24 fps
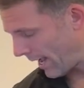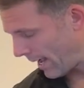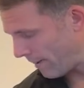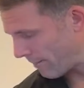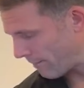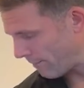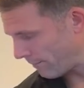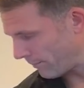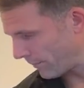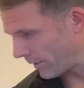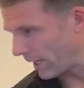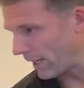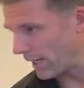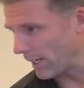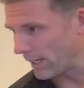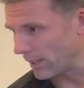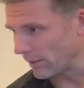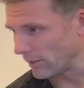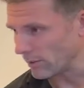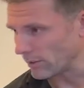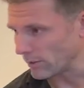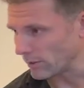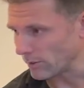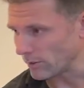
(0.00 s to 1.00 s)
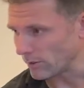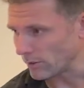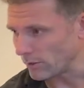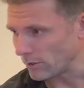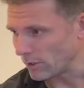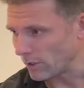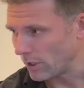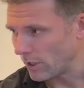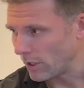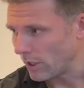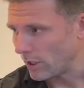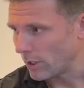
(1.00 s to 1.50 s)
eels,
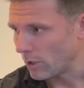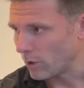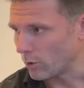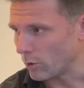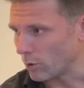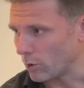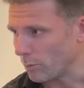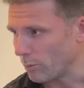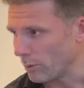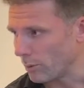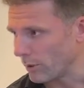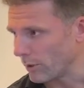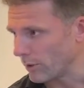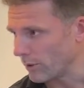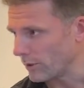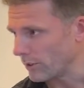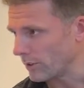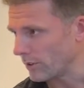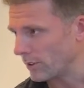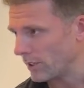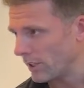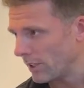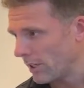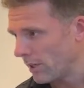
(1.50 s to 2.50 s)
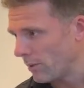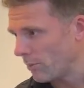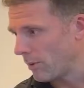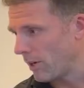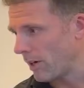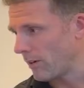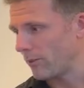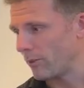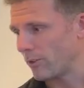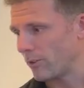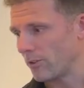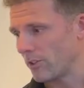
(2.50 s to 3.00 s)
groupers, puffers,
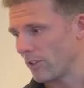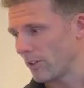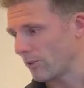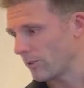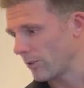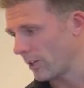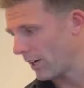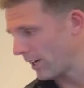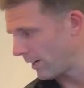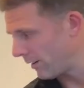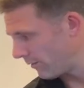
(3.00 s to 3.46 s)
those kind of fish.